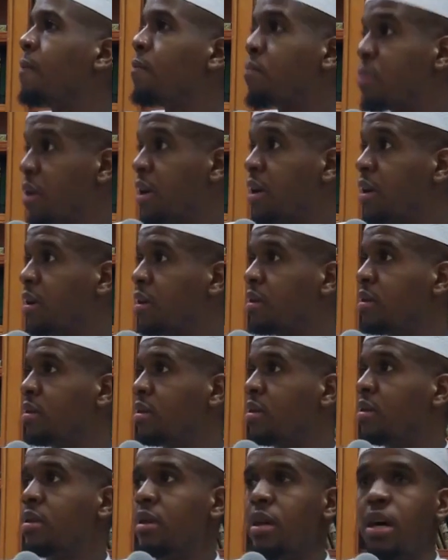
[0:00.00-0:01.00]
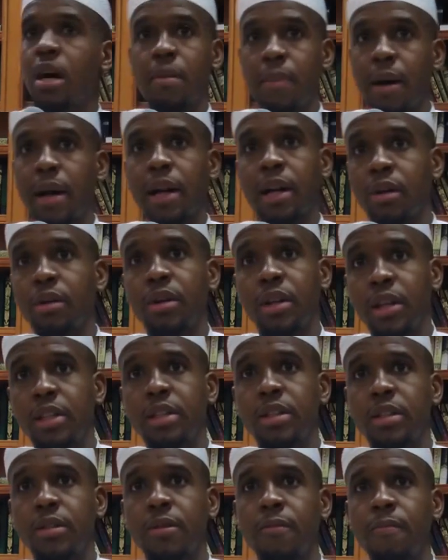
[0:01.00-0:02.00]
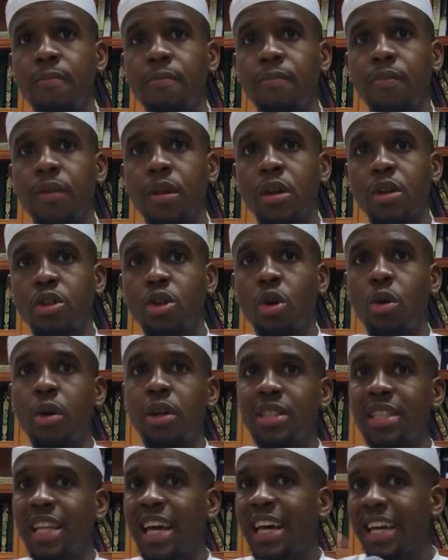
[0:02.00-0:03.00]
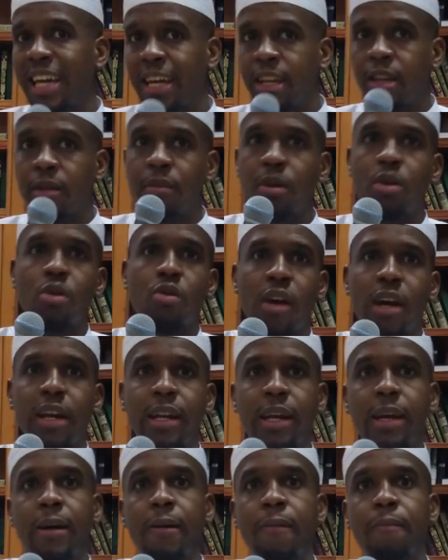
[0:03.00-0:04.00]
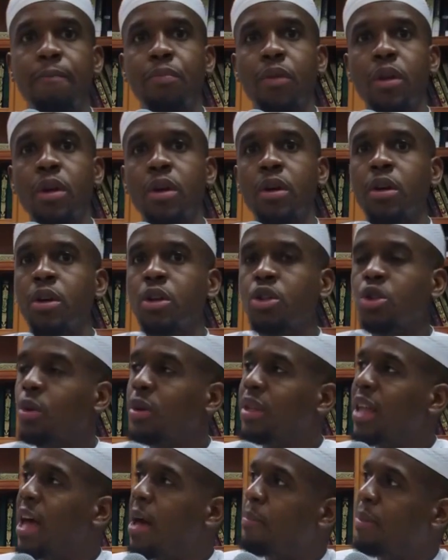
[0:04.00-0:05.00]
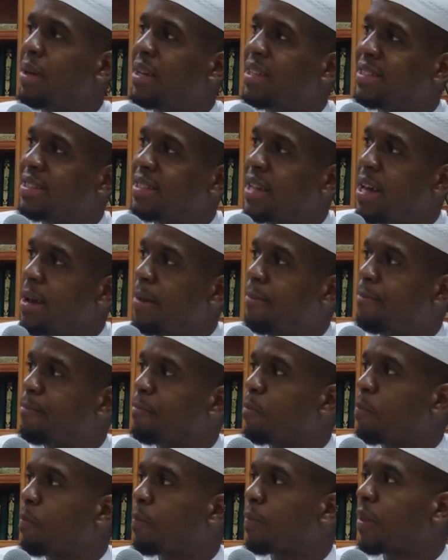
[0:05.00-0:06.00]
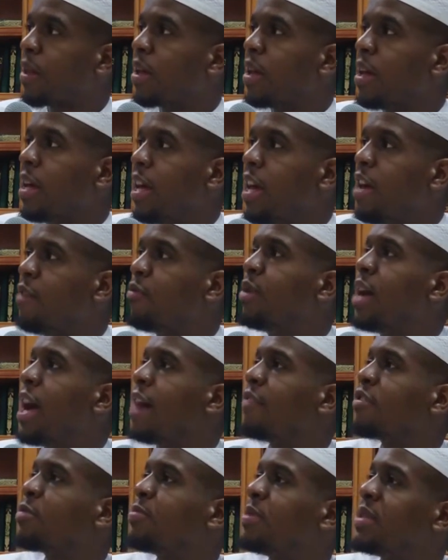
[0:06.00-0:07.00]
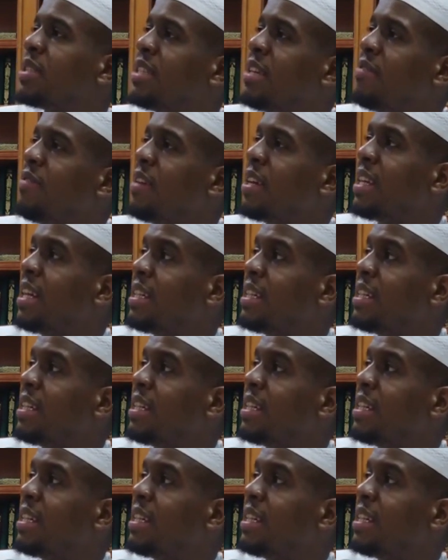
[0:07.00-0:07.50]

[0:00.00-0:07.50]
Prayer. Everybody clear on this? So it's like in the middle right now. So with that being said, if we have specific